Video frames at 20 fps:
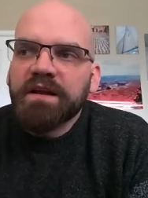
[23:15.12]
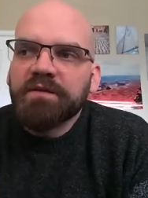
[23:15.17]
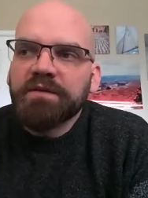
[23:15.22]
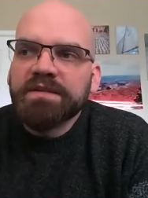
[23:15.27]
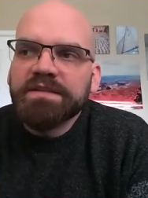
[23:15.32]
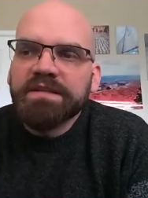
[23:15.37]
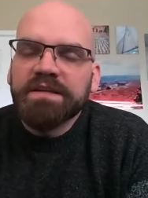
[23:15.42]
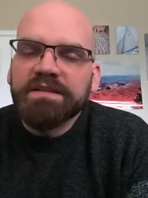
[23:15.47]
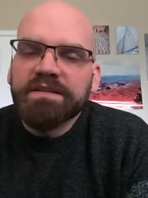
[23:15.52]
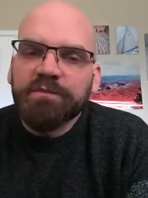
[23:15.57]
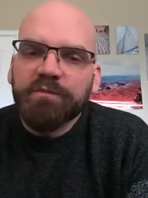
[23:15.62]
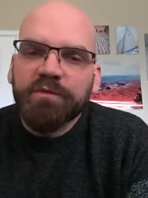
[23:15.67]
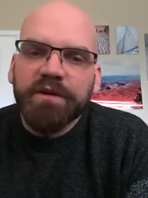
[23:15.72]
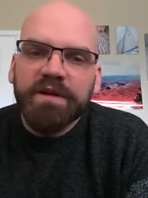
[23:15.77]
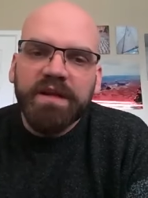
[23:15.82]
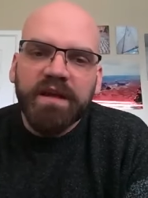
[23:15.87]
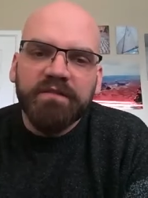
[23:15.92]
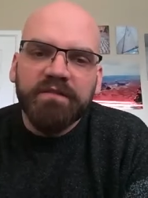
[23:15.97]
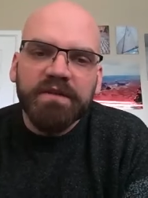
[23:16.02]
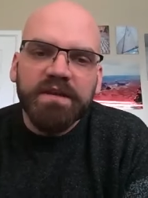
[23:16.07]
I would say it's a
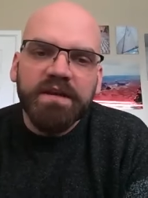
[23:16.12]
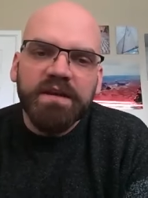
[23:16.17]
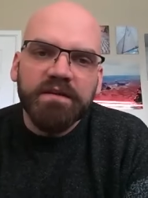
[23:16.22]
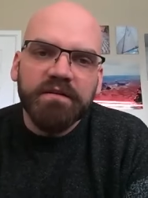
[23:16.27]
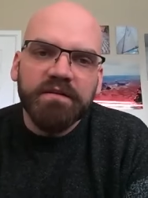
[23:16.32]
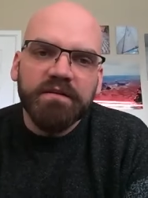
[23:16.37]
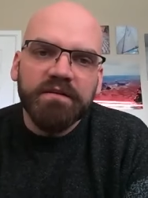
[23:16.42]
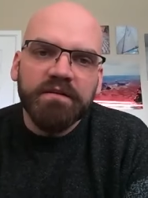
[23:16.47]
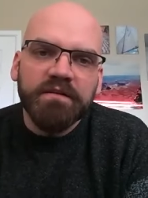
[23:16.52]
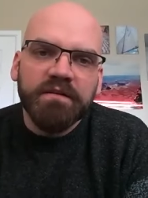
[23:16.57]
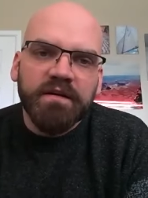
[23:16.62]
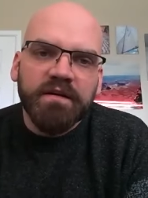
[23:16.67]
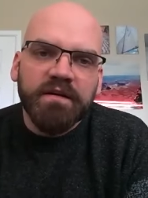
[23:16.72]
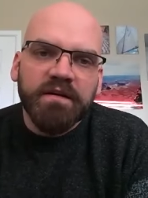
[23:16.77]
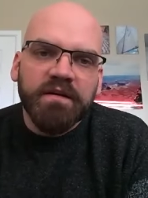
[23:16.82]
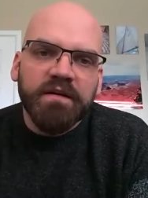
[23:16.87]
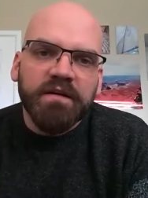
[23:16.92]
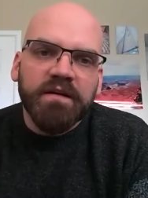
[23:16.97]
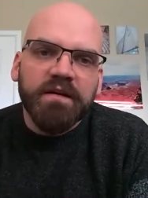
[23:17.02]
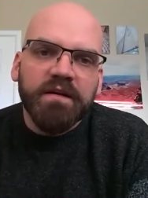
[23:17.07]
pretty heavy hitter
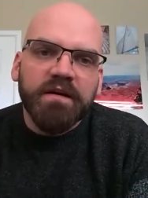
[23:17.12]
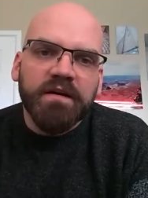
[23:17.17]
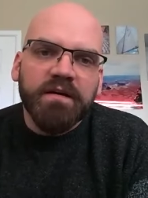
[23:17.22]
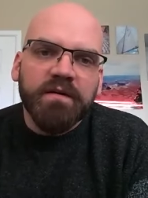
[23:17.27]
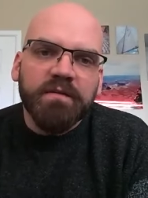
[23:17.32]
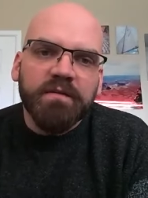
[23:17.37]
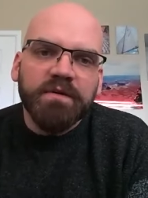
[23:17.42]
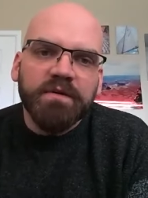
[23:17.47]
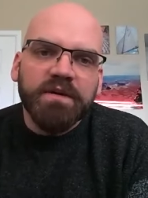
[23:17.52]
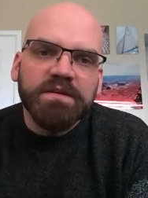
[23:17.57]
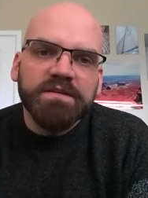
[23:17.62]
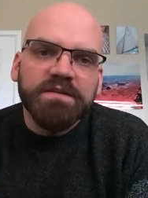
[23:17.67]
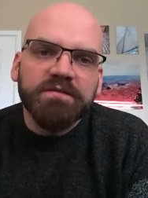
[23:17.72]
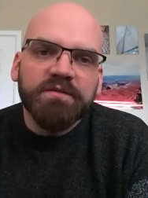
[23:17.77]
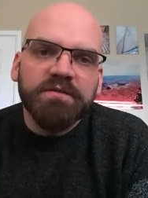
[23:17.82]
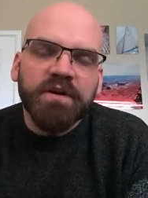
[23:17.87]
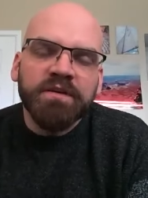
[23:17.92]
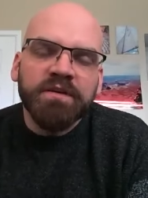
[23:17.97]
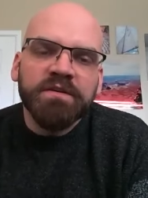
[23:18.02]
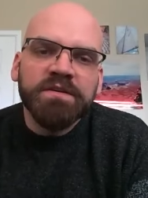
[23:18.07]
because um, if
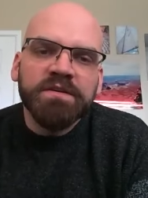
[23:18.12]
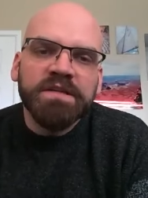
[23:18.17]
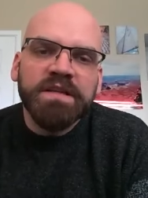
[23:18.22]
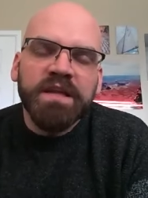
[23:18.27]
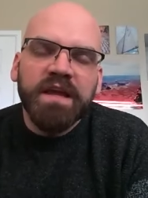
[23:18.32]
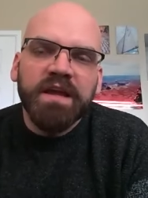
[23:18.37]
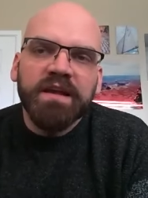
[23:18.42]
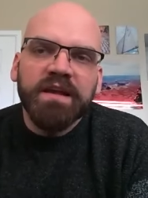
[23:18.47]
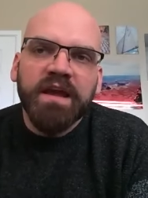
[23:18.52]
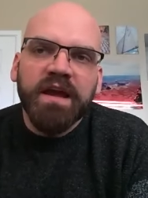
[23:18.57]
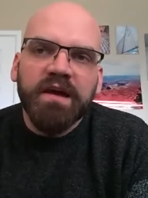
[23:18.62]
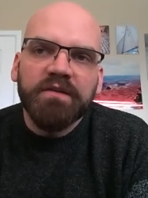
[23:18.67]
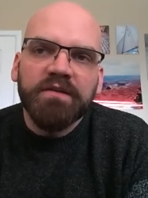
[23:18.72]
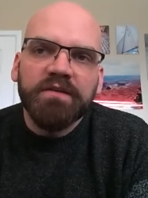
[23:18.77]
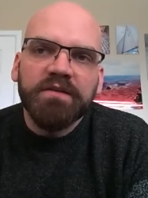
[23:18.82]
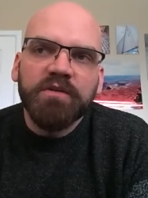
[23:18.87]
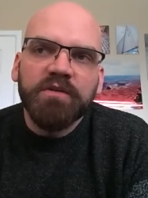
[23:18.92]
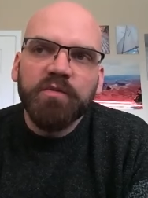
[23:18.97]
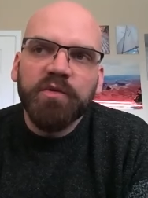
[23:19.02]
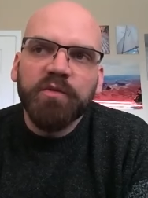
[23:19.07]
you understand how the
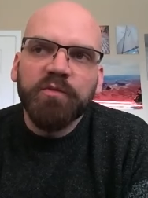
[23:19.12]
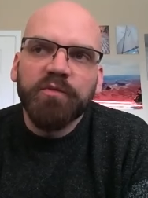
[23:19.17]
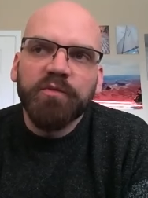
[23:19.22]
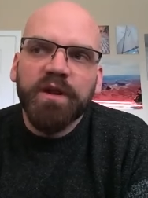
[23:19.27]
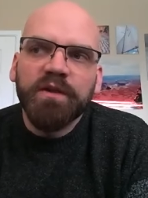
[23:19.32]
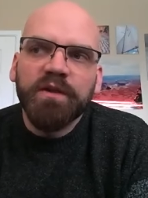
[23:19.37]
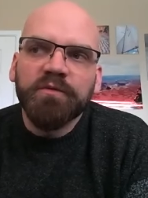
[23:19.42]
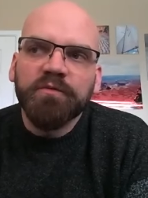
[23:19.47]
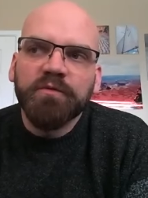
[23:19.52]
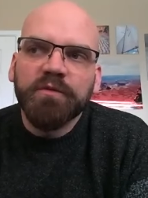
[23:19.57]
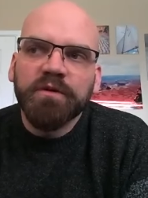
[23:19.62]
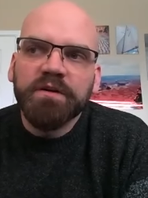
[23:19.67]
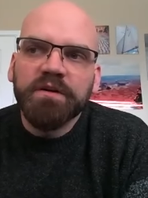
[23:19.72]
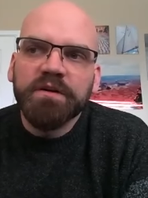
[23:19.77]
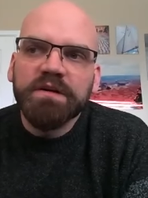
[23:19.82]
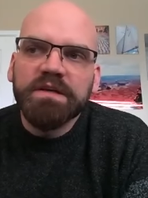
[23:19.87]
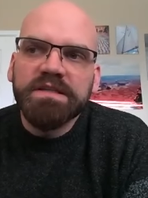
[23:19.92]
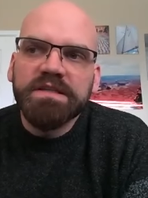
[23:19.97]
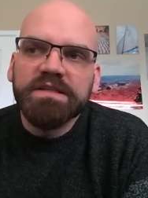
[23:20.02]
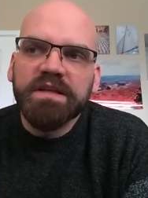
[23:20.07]
human brain
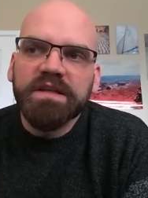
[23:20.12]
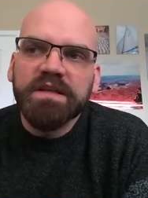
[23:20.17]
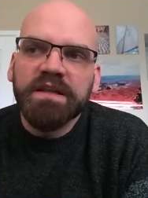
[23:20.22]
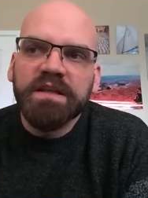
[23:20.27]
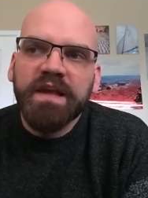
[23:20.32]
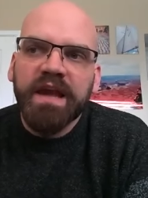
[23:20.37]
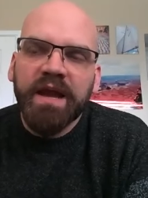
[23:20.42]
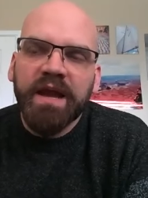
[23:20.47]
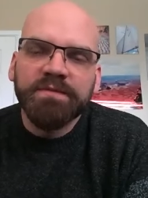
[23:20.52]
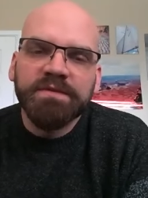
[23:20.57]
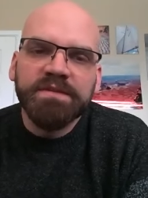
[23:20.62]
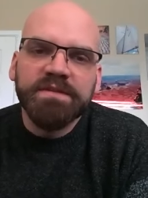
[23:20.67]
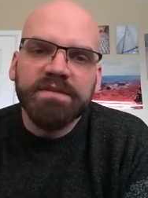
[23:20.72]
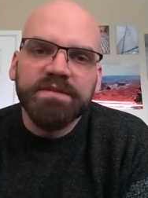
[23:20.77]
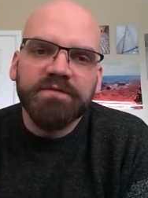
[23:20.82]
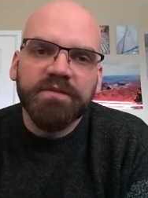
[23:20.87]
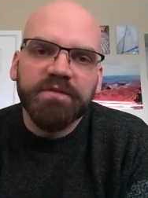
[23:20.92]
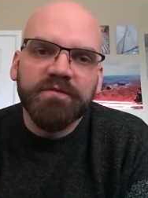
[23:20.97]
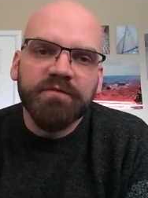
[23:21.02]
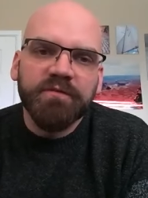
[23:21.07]
works, in the absence
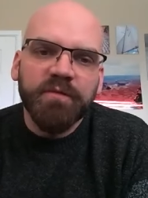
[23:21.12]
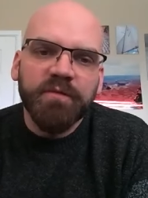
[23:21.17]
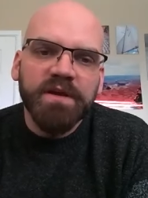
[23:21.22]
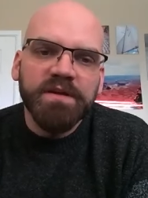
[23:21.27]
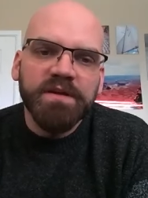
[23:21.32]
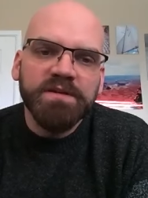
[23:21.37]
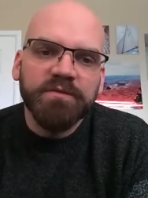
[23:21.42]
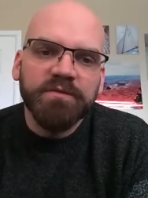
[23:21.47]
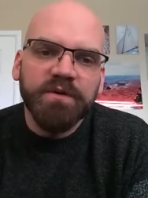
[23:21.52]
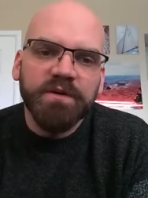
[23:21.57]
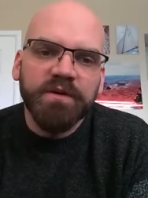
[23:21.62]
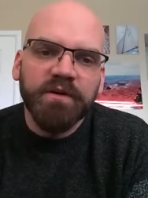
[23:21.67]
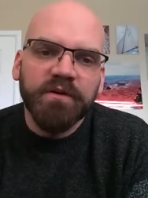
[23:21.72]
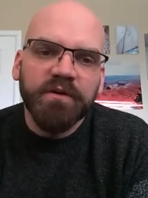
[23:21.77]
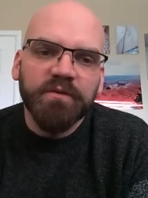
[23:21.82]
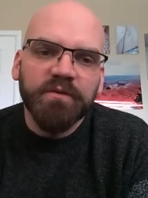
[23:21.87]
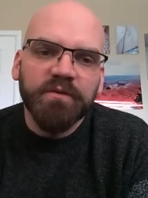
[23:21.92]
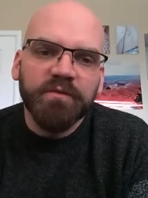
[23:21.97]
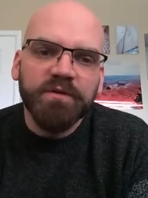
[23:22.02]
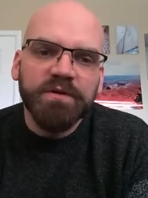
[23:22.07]
of information, we go
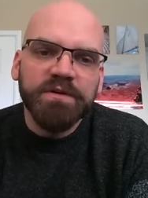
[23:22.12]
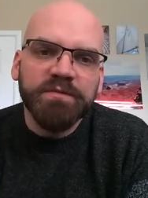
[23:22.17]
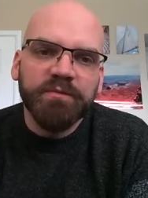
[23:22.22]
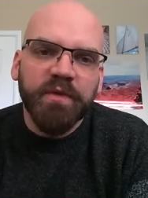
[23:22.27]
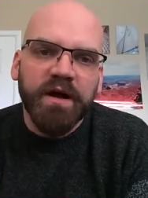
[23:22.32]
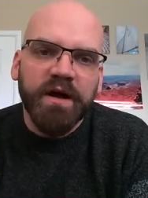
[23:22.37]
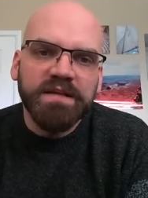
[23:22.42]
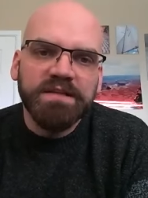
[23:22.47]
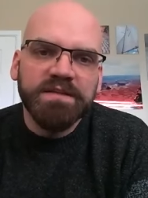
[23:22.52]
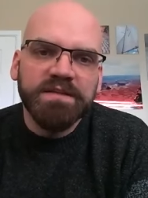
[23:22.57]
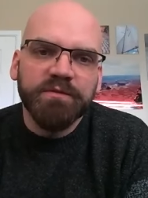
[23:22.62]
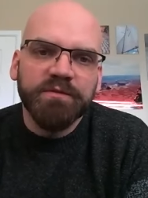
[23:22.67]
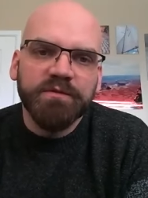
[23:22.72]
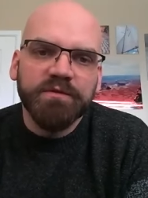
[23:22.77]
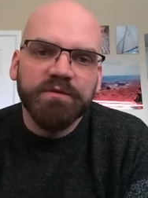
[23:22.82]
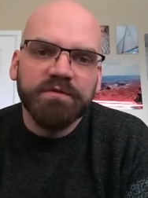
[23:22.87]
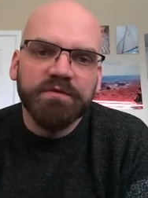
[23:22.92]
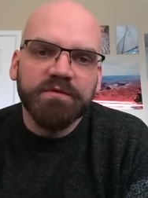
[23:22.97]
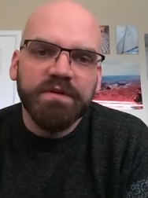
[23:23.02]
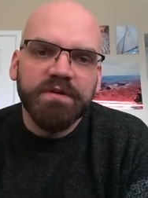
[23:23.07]
to the worst
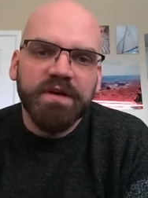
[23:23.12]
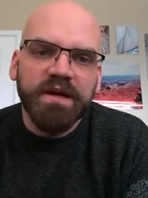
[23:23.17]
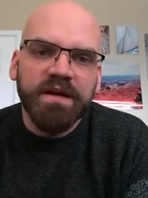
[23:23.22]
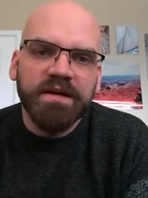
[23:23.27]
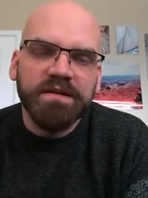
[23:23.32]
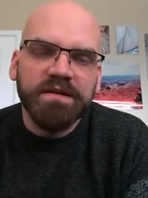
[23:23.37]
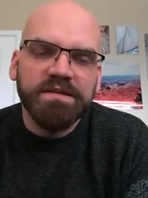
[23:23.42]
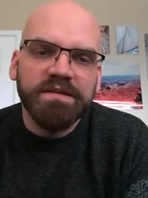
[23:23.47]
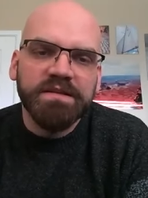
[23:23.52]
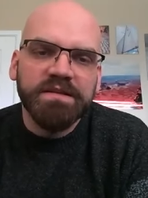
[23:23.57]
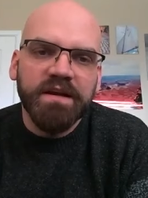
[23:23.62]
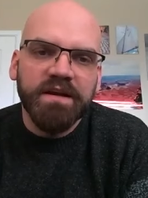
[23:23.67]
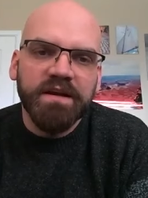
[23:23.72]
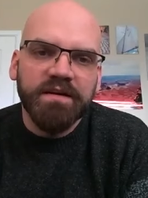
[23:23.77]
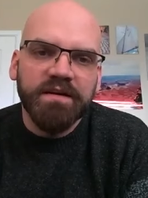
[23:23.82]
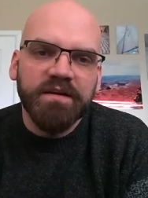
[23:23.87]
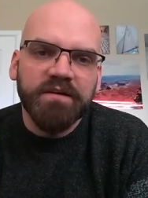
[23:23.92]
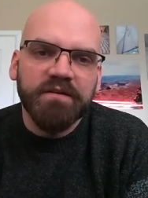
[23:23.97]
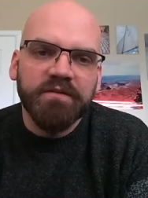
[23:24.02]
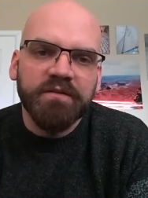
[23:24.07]
possible uh,
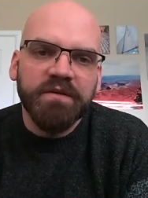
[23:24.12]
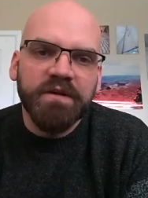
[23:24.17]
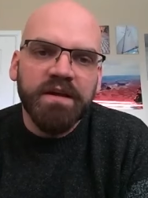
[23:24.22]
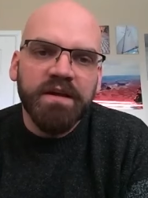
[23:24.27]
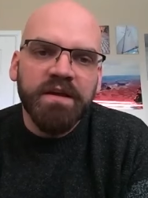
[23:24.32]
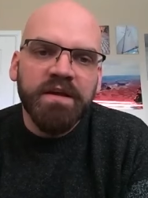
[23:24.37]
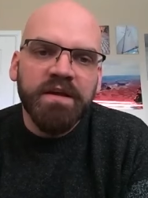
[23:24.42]
scenario.